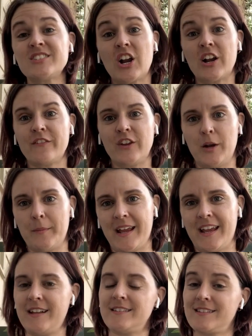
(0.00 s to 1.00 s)
Sorry if you hear my
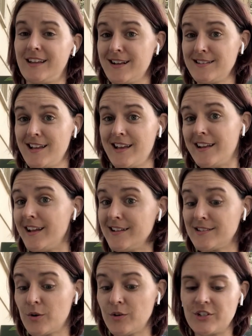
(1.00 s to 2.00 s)
kids. Like I said,
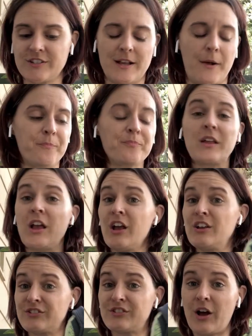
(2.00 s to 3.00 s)
it's gorgeous out.
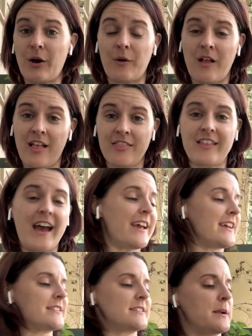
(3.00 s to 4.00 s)
So
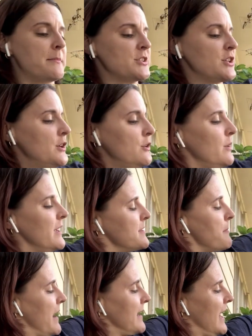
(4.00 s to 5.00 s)
that is number 2 is
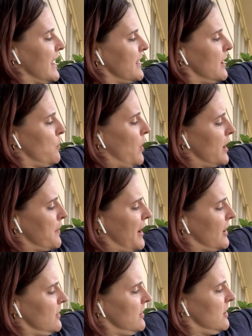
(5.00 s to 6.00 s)
my Nathan water
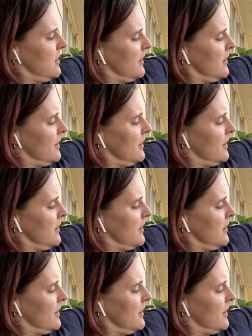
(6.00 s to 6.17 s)
bottle.